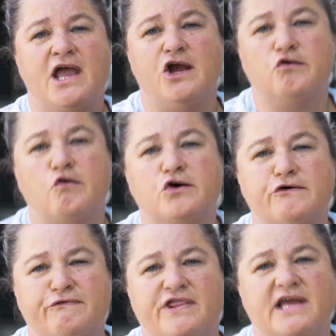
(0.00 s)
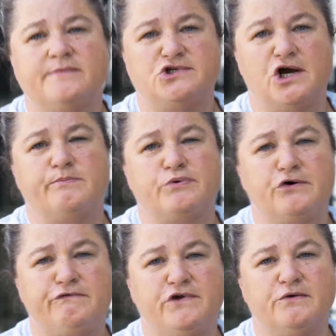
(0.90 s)
in order for them to
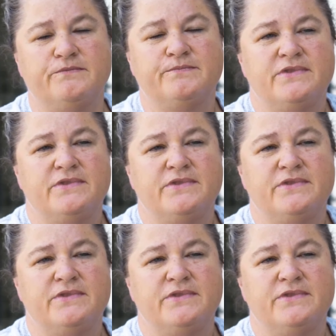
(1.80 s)
approve you.